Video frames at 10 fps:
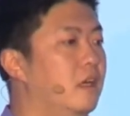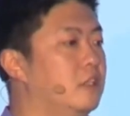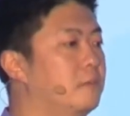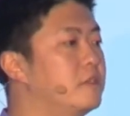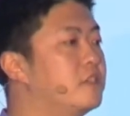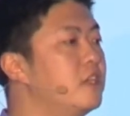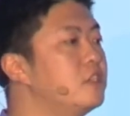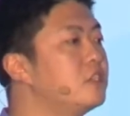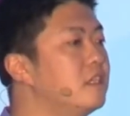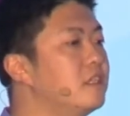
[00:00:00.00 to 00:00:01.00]
And your
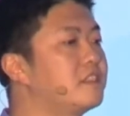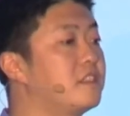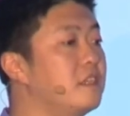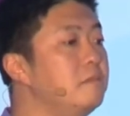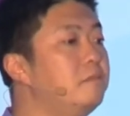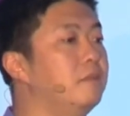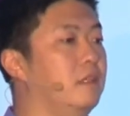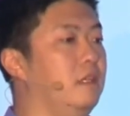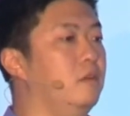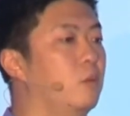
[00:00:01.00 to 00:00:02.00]
positioning is
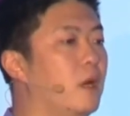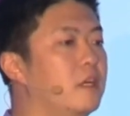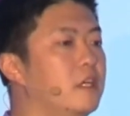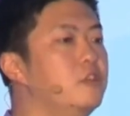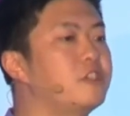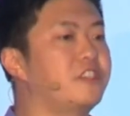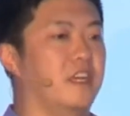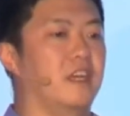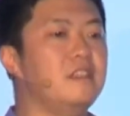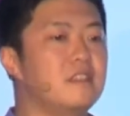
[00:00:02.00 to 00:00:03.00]
simply where you
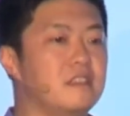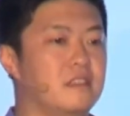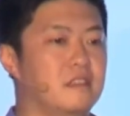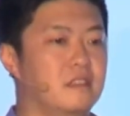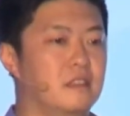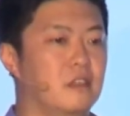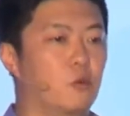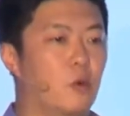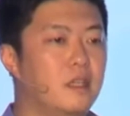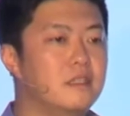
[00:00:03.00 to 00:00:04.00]
sit
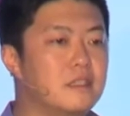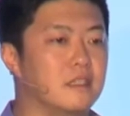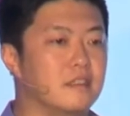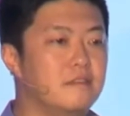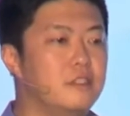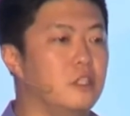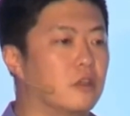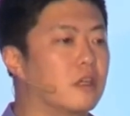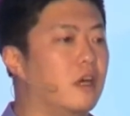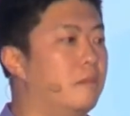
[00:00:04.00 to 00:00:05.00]
relative to your
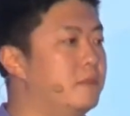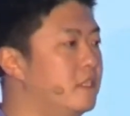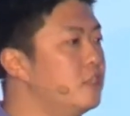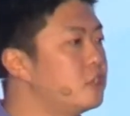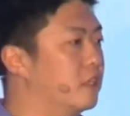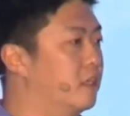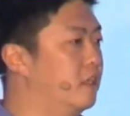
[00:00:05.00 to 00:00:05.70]
competition.